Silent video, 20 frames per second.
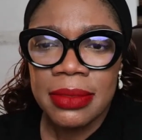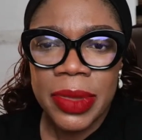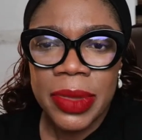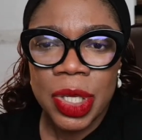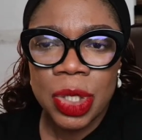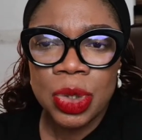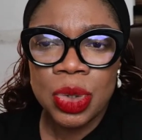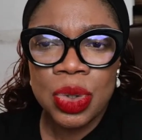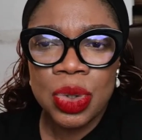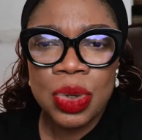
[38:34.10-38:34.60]

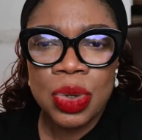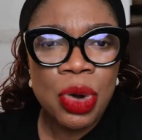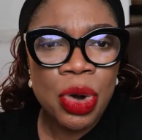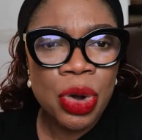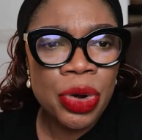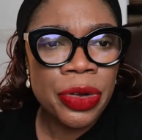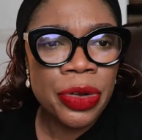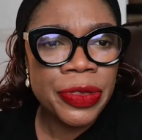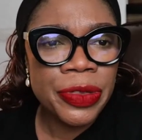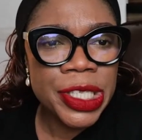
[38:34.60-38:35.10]
do
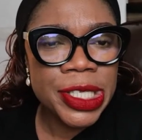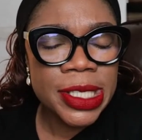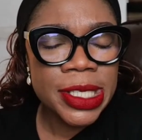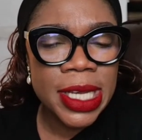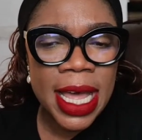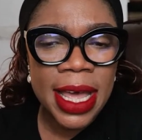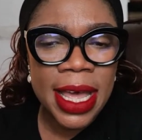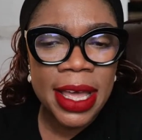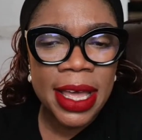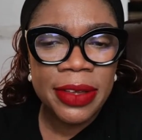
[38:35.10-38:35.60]
more of these
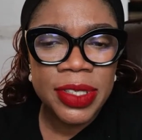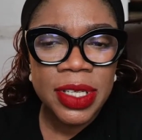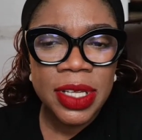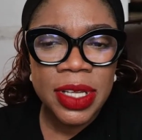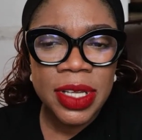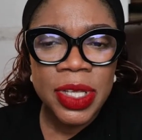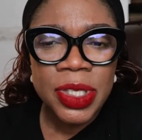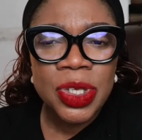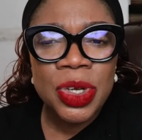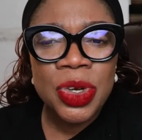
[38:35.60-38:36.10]
lives.
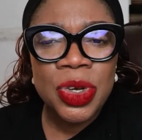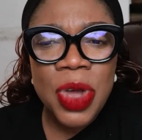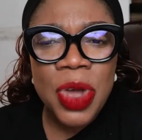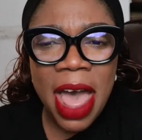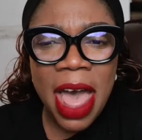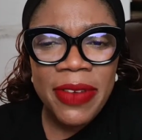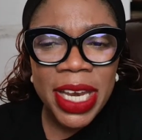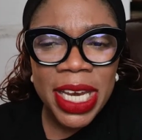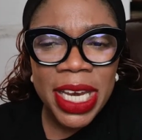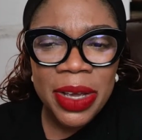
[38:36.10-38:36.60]
So, do you
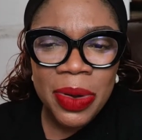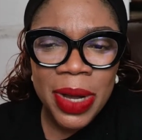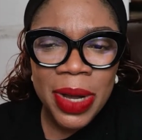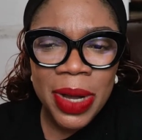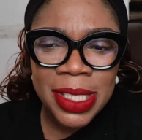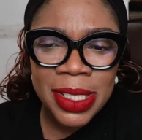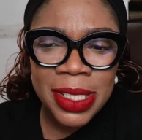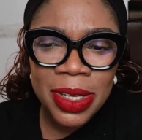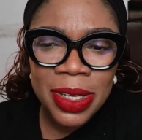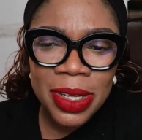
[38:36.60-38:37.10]
have any
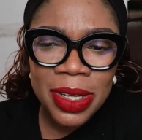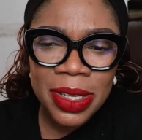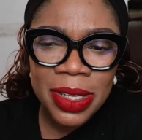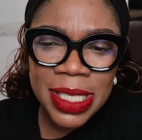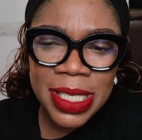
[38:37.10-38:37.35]
questions?